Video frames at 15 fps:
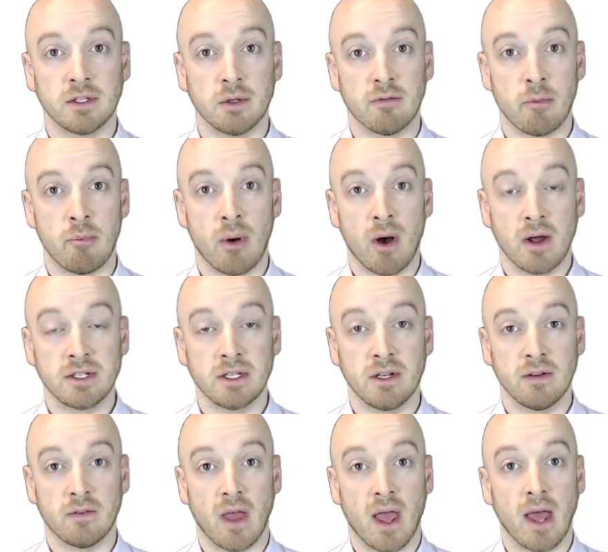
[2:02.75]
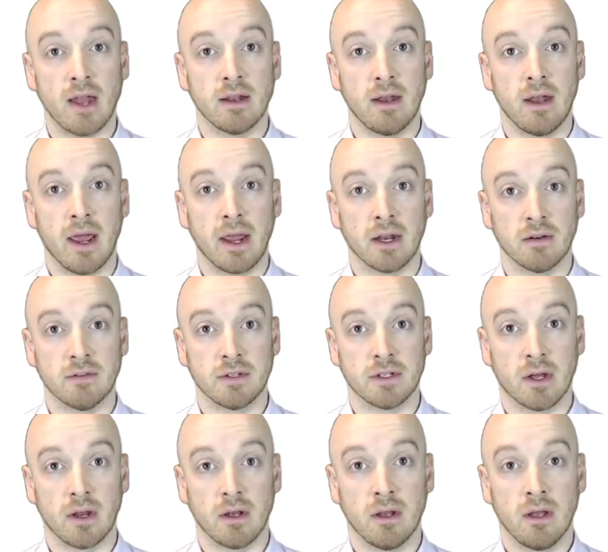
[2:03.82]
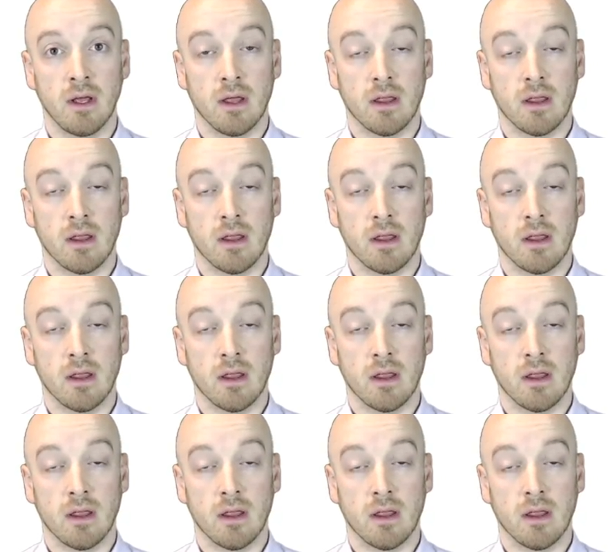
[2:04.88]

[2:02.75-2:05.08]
you have a positive and a negative sign.